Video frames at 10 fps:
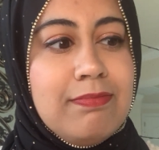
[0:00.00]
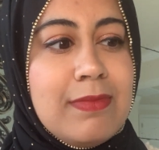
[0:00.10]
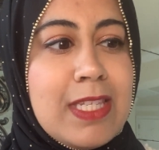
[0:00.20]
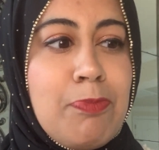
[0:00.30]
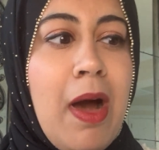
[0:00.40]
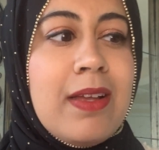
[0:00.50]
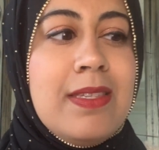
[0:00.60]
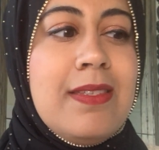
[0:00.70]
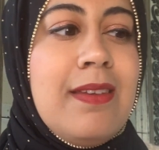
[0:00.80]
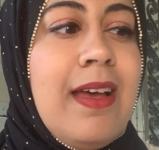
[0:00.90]

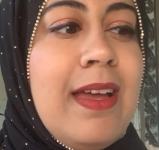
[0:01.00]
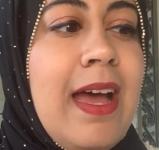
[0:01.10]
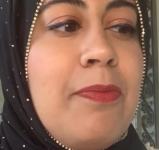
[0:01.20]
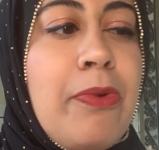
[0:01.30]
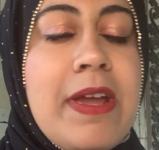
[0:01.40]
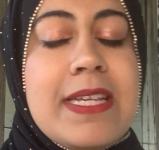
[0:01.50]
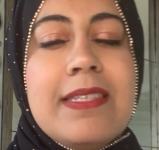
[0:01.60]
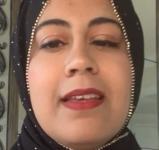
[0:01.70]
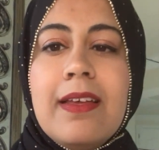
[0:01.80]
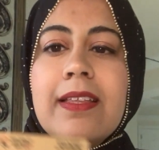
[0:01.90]
spots at
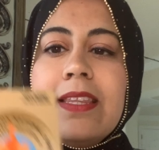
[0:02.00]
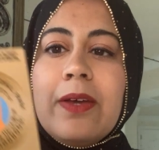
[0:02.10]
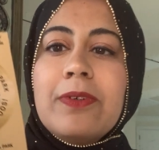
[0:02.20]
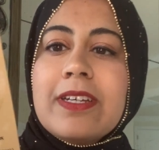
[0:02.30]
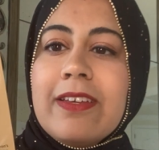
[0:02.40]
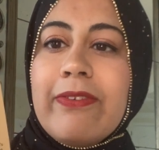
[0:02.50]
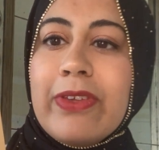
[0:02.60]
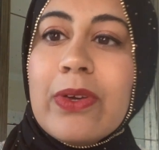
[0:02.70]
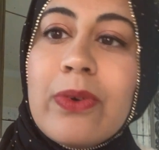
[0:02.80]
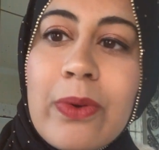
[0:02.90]
Bryce, they will give
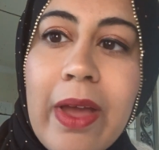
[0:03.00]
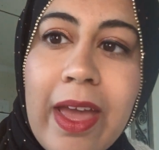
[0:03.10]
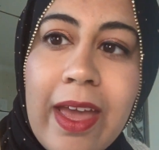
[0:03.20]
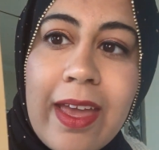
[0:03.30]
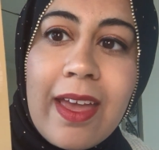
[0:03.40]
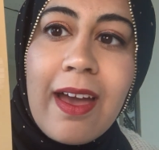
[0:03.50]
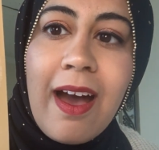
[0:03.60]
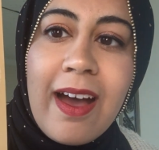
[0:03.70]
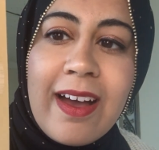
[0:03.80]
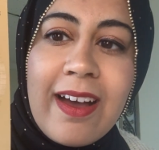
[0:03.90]
you
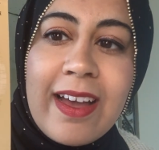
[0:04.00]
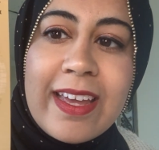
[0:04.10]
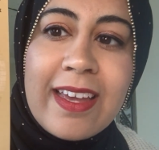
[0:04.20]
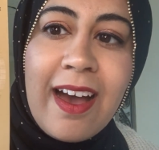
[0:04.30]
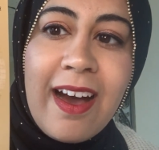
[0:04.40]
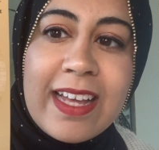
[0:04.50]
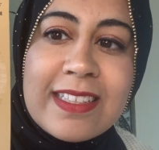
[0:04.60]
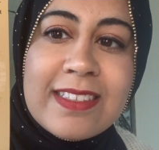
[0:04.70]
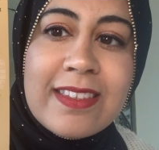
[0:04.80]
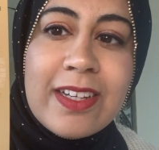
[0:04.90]
I
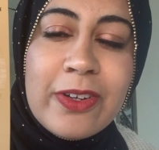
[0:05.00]
hiked the